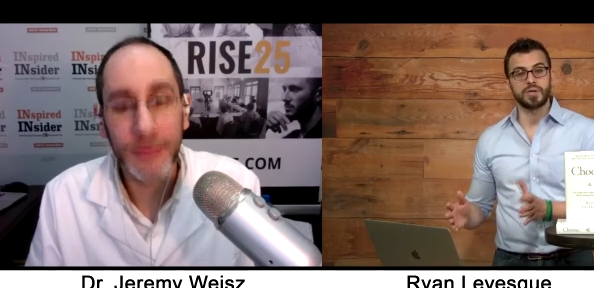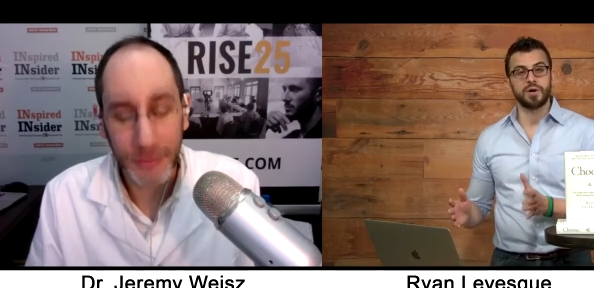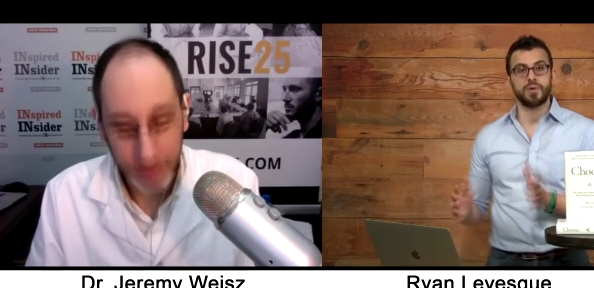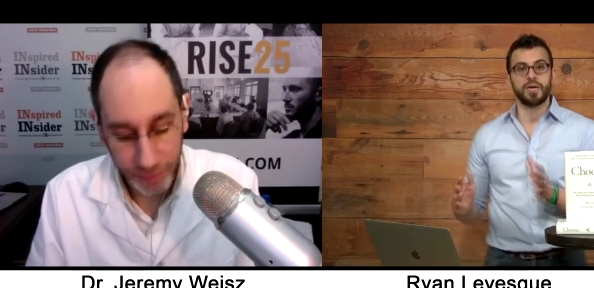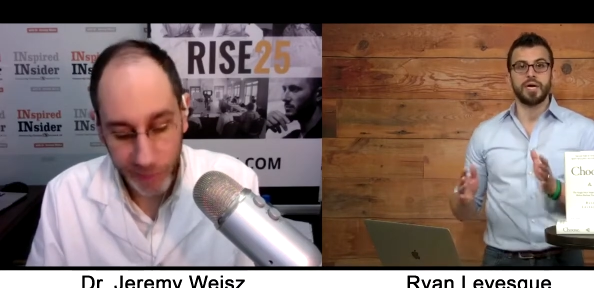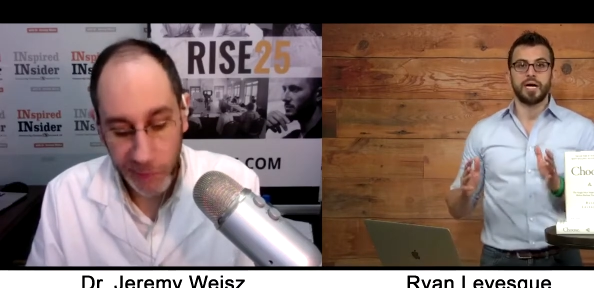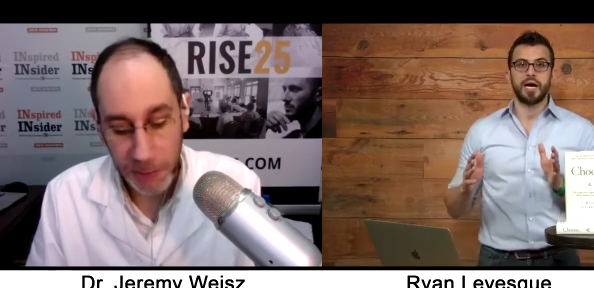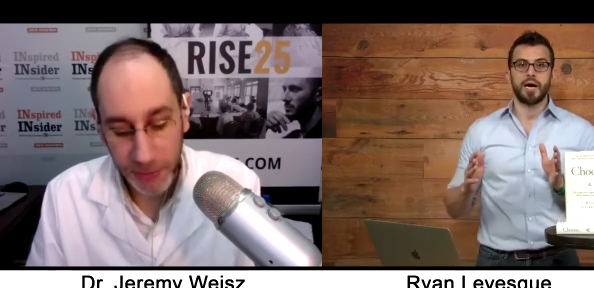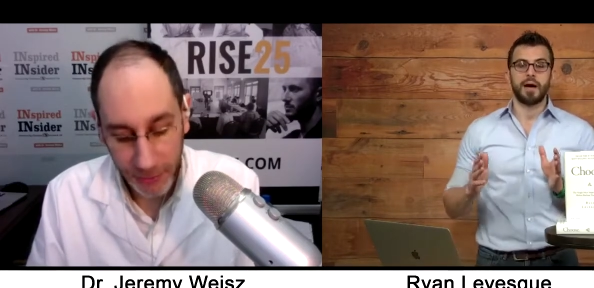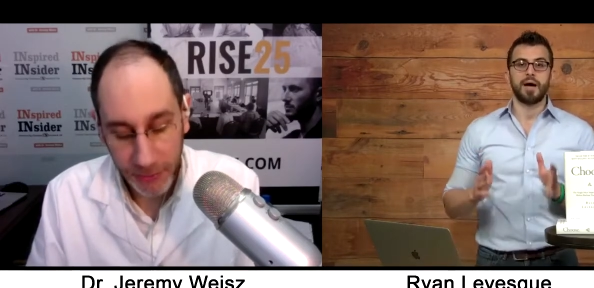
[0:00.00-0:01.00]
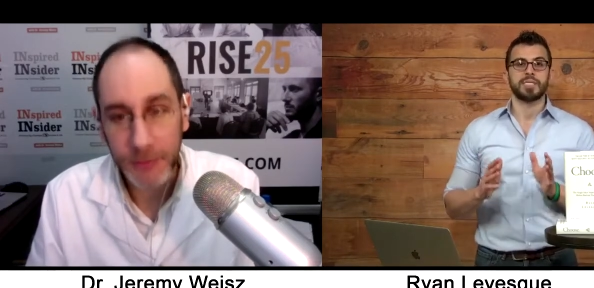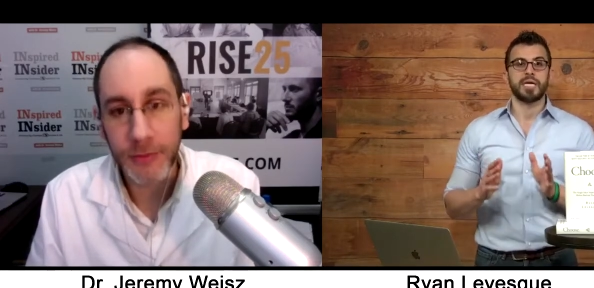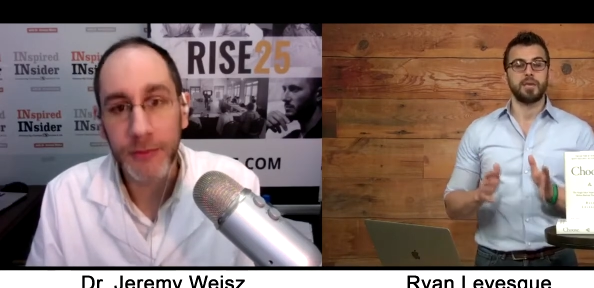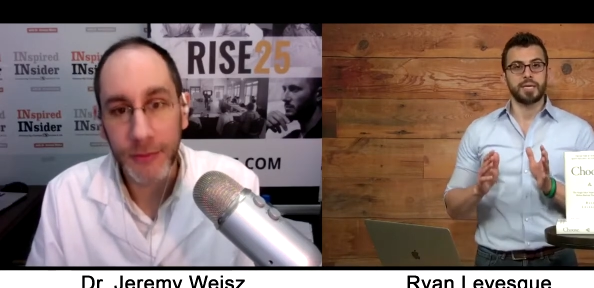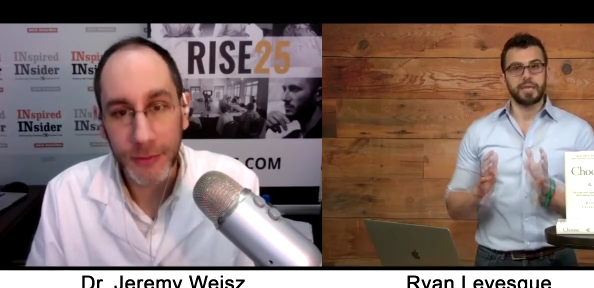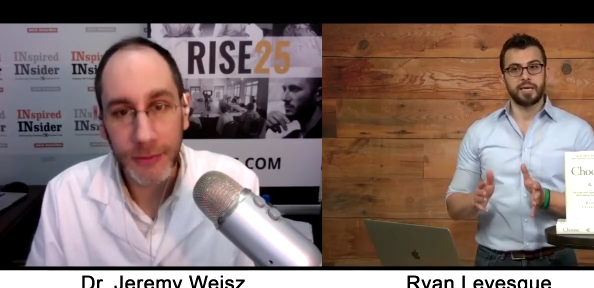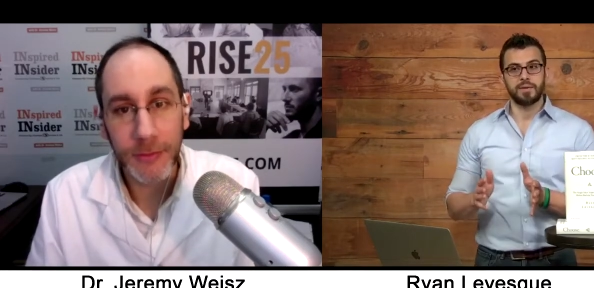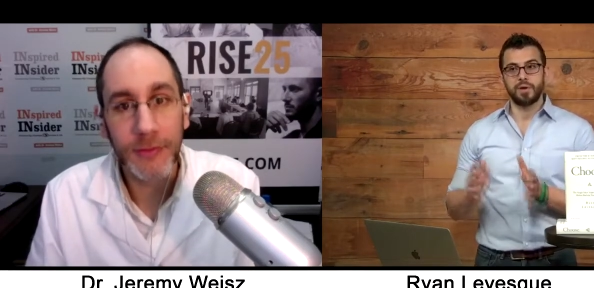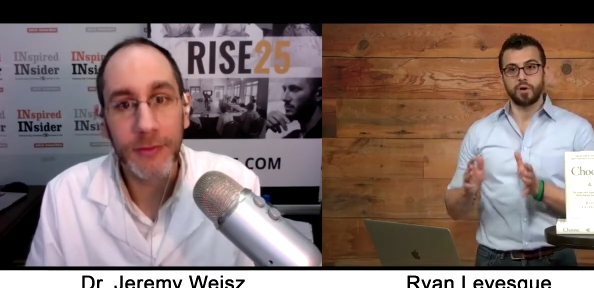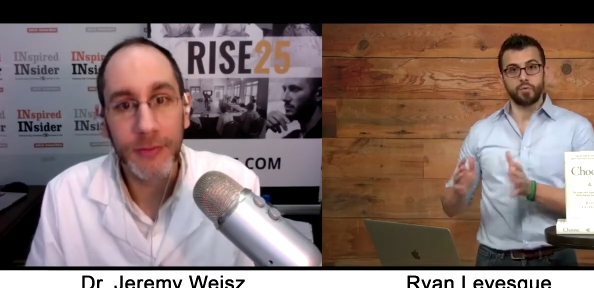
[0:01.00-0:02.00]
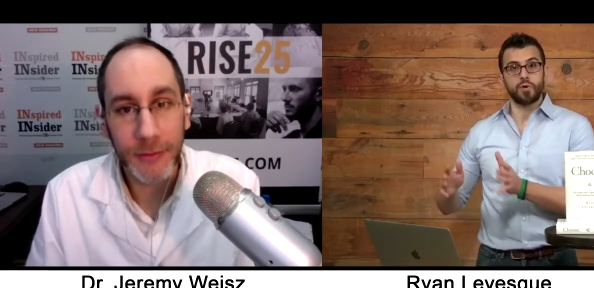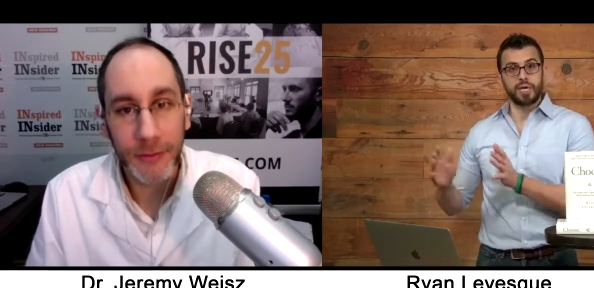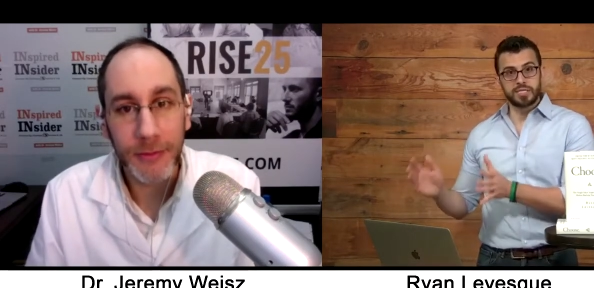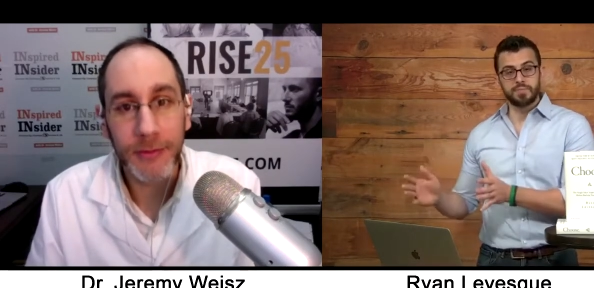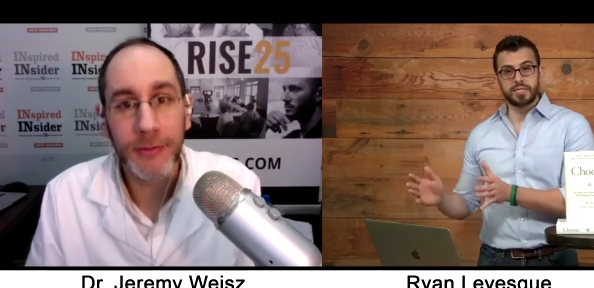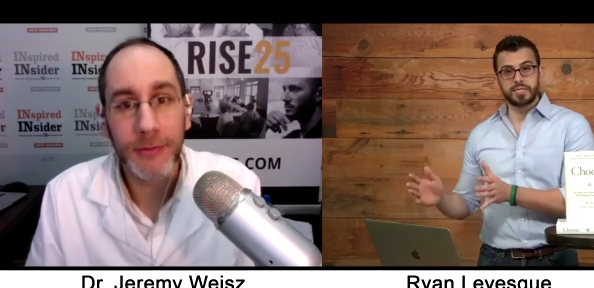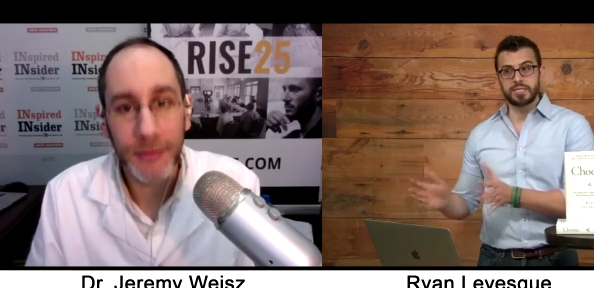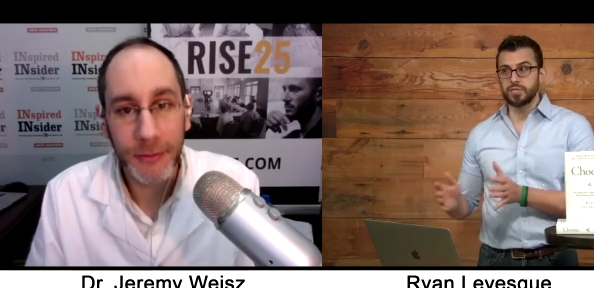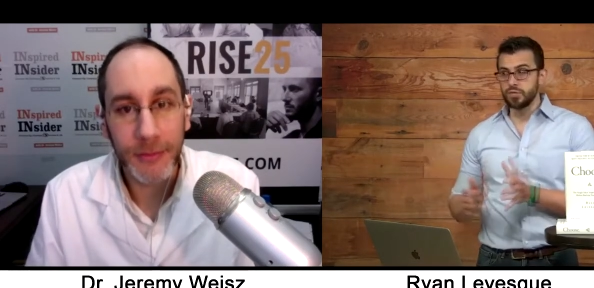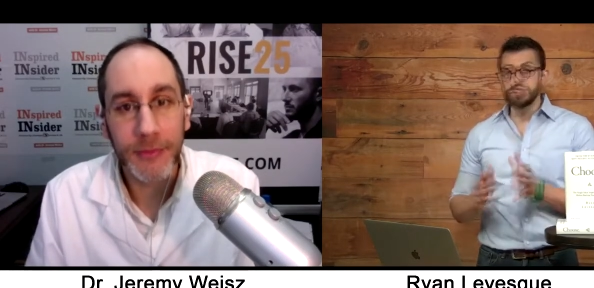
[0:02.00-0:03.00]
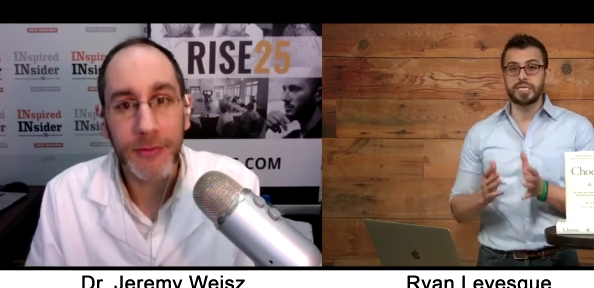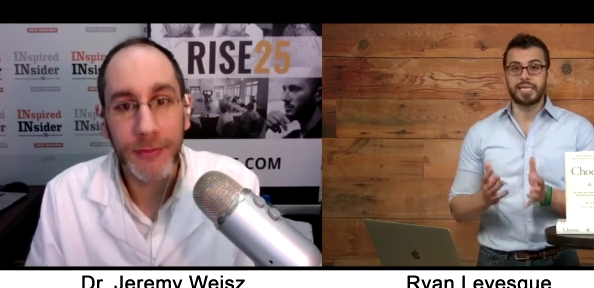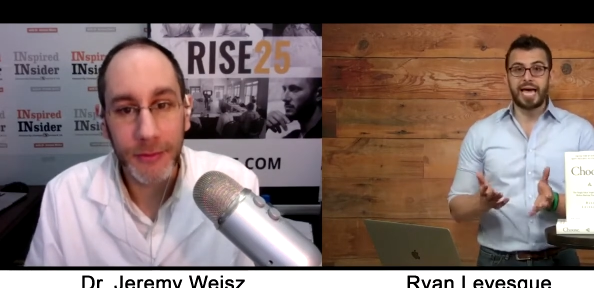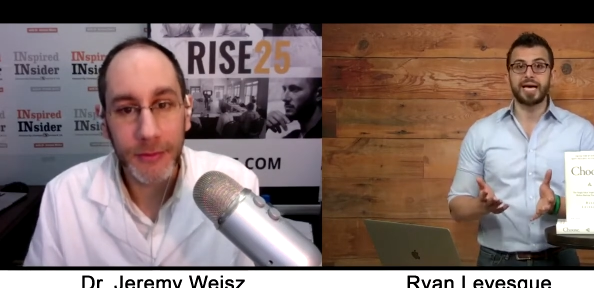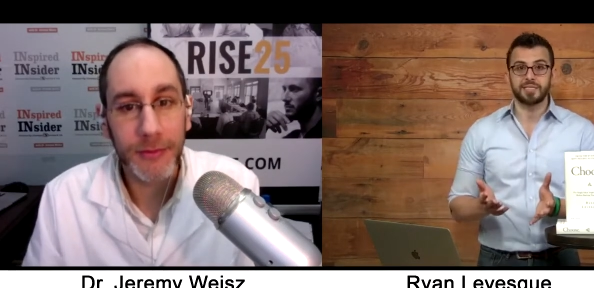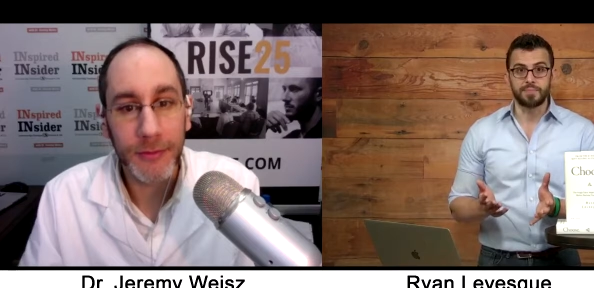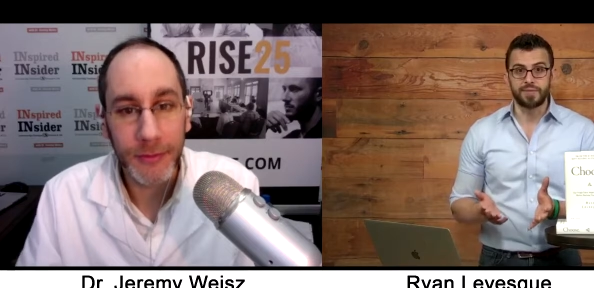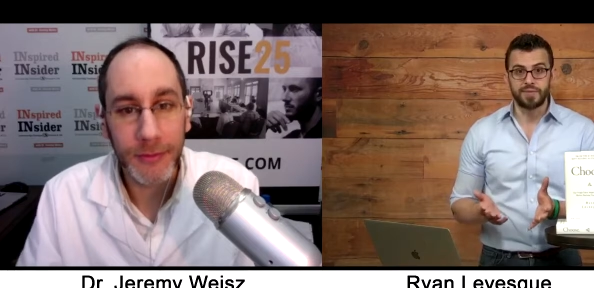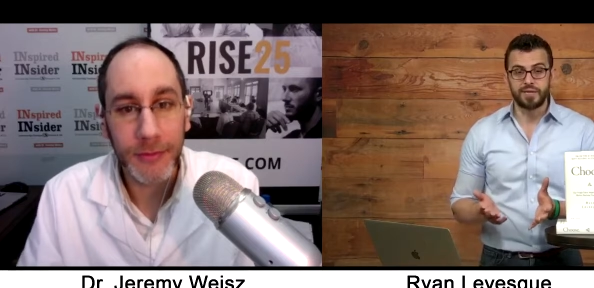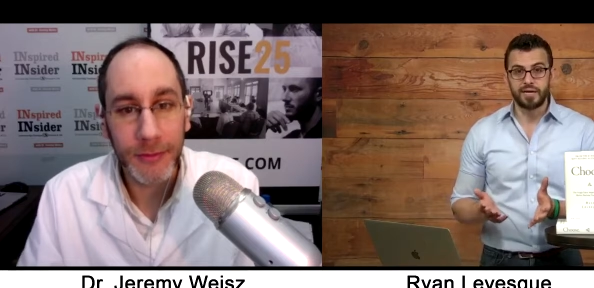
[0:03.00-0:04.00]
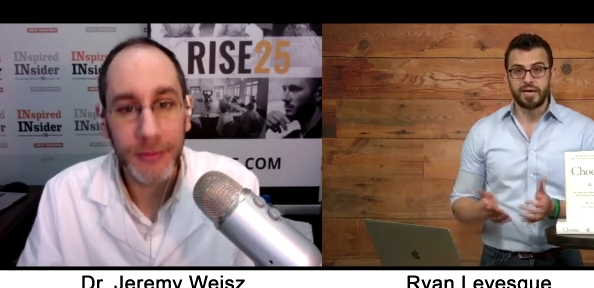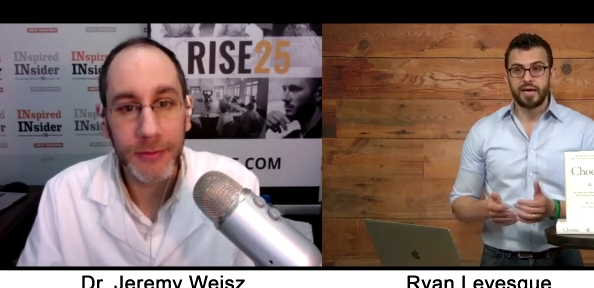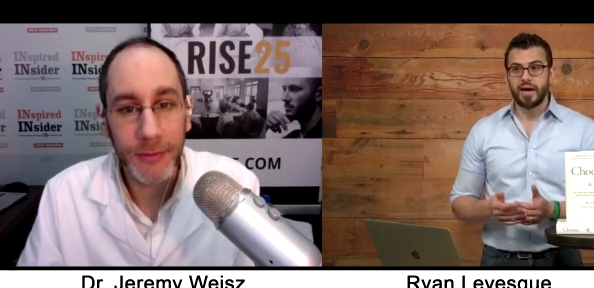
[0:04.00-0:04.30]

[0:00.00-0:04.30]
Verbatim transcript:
Speaker 1: So I was helping him grow his business using the Ask Method.